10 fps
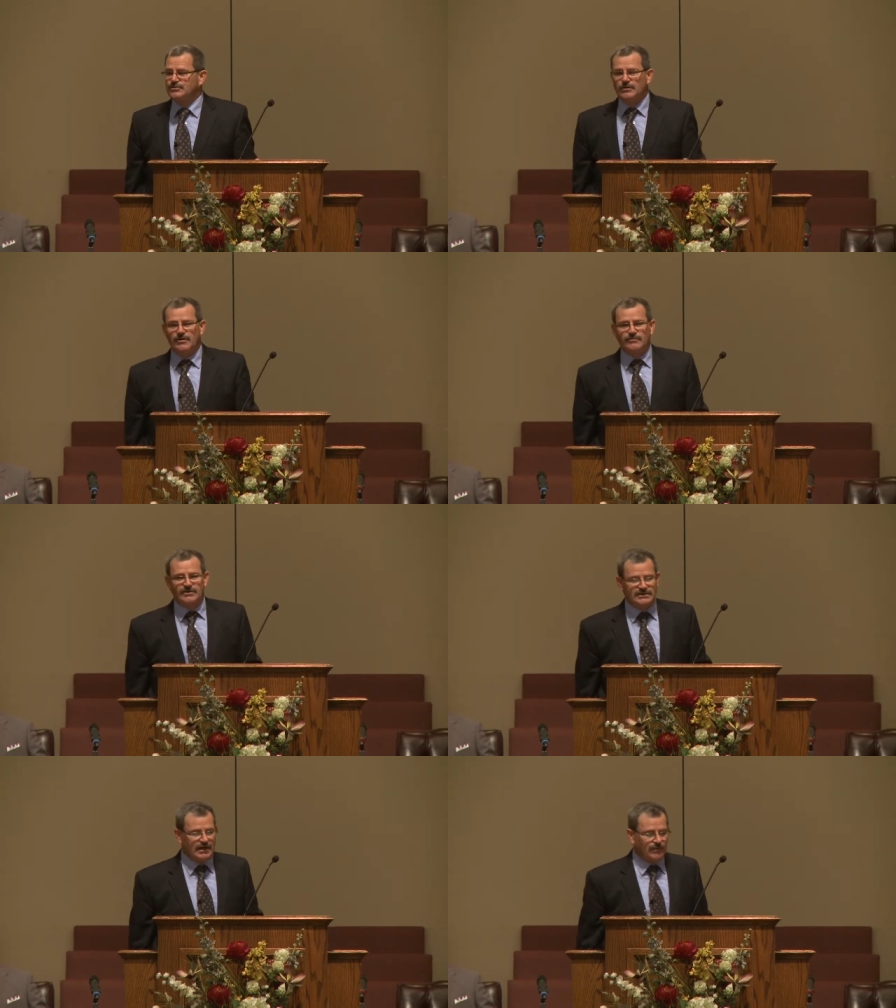You know, there was a
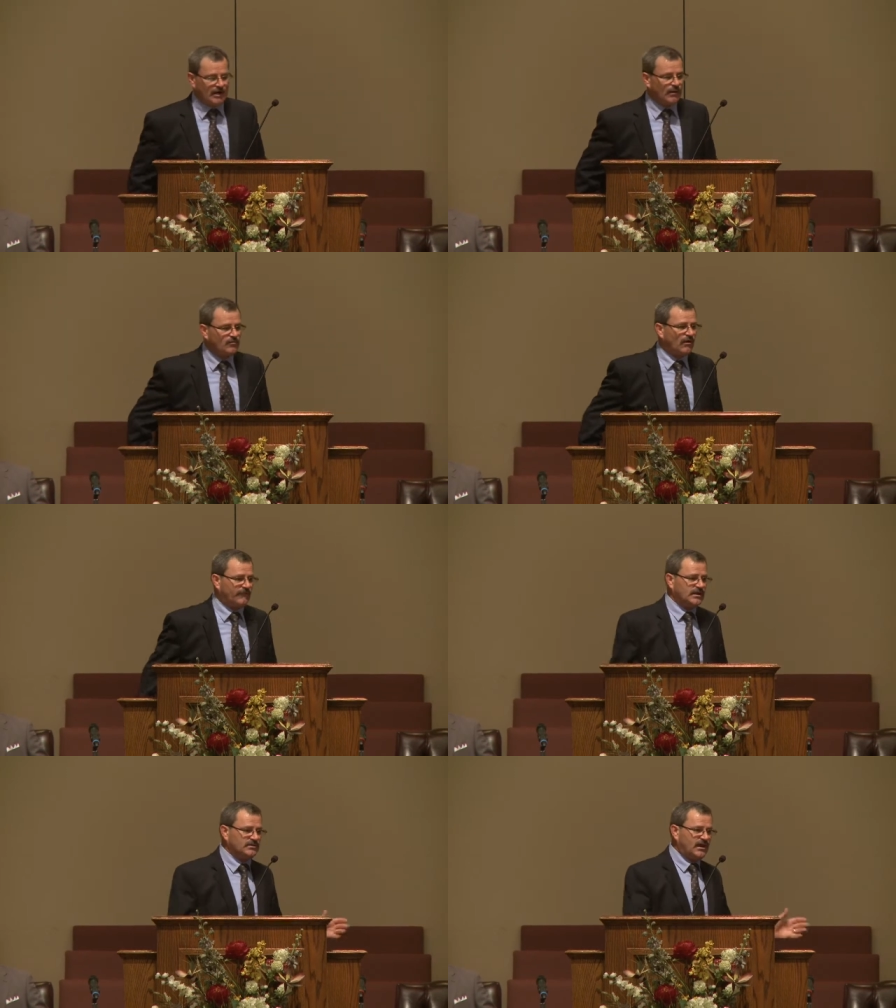time when I was off in
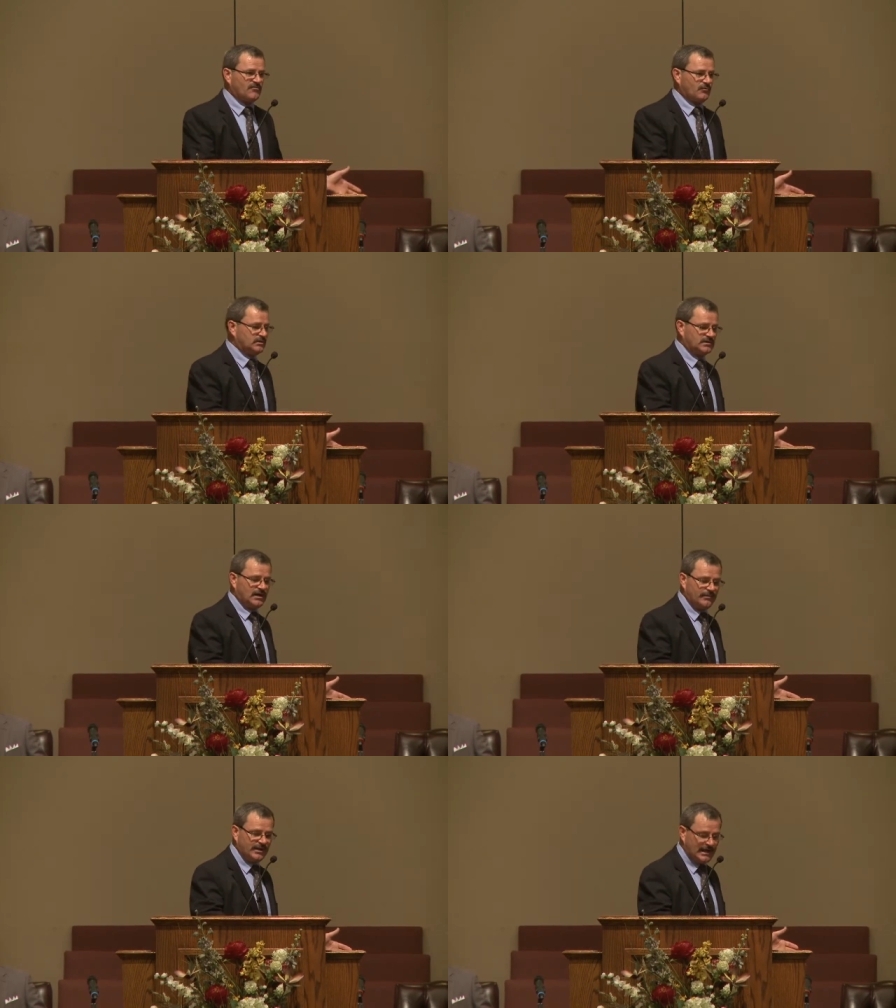the desert one
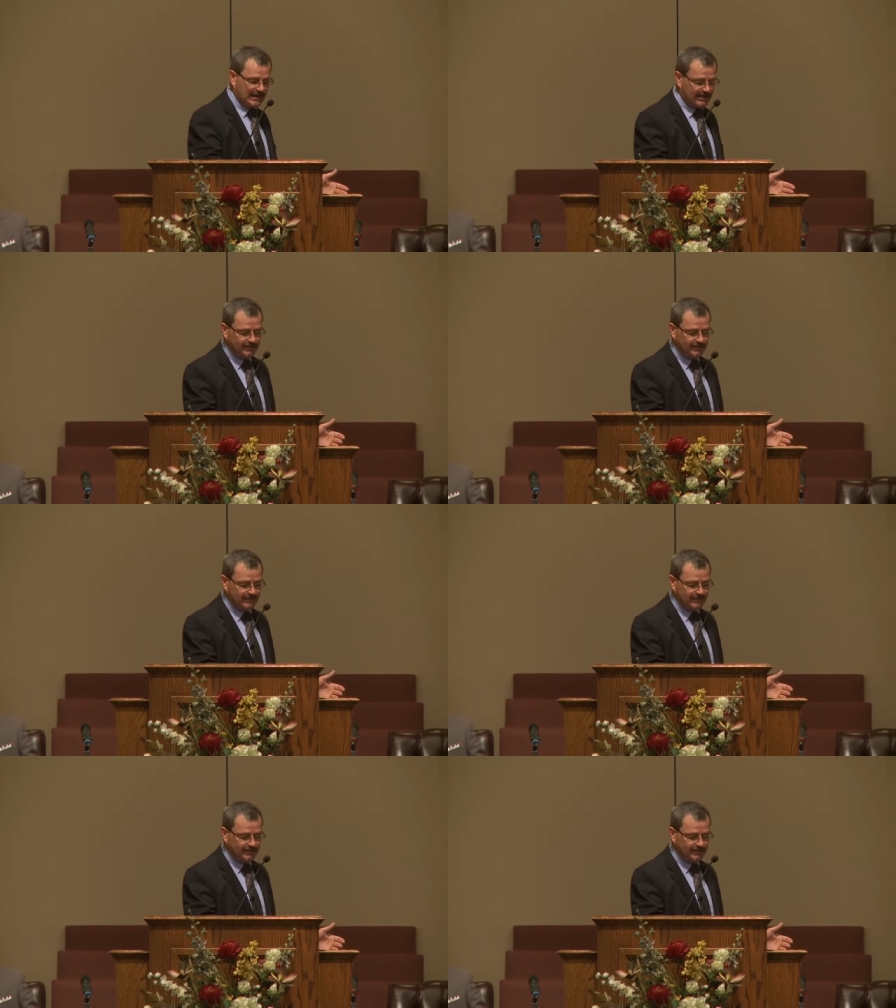time in Haiti.